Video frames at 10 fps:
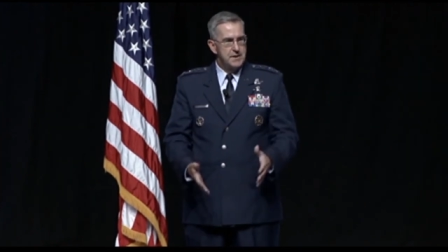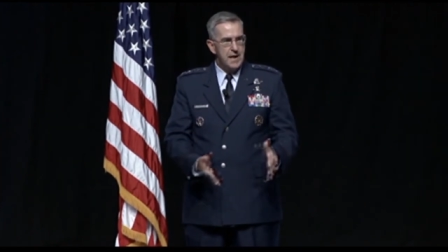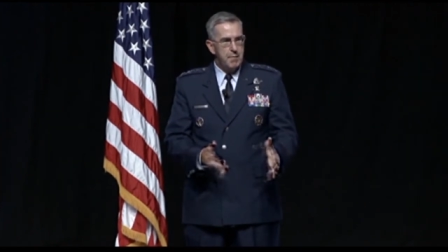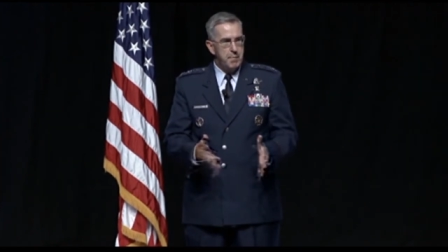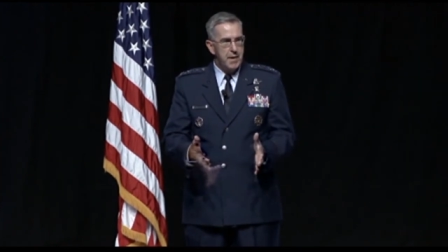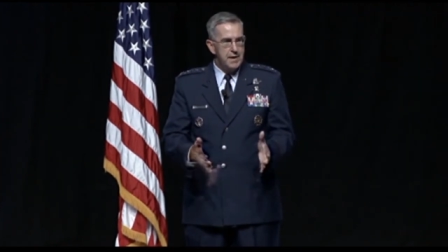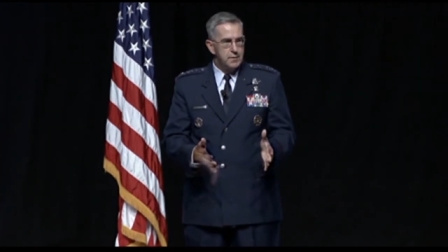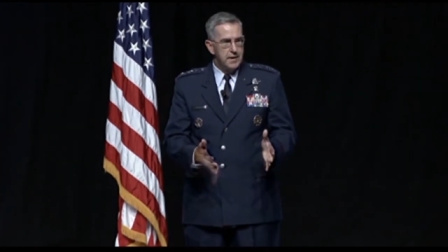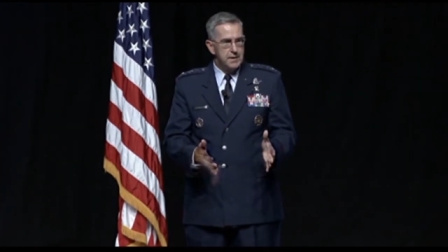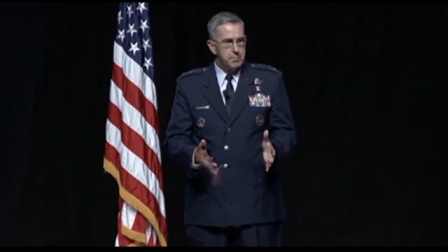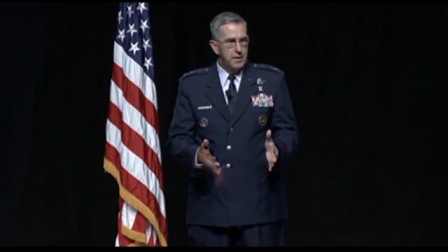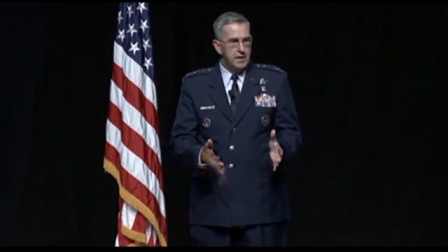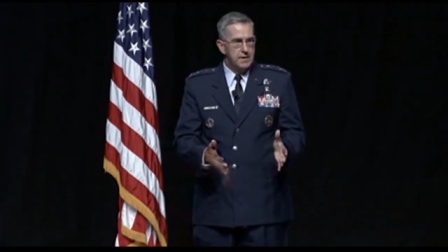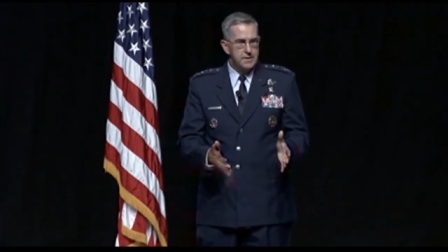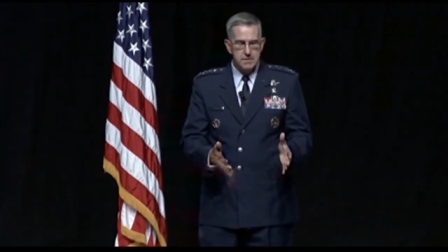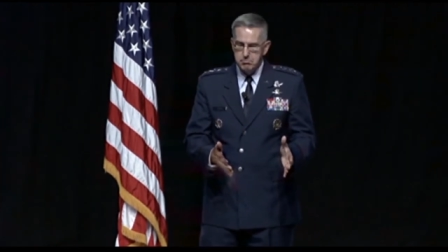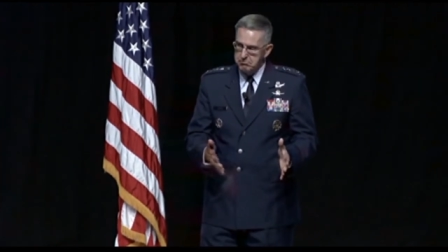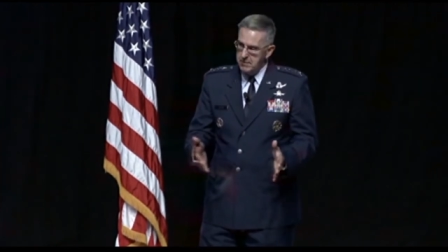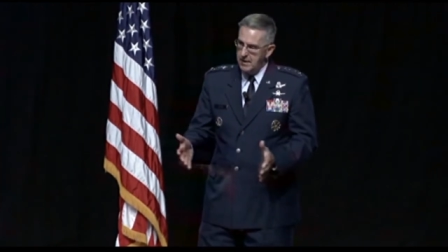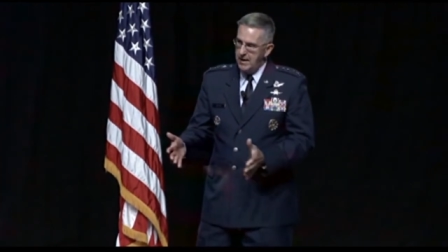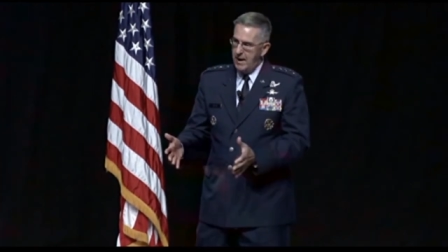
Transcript: But the Cyber Patriot experience,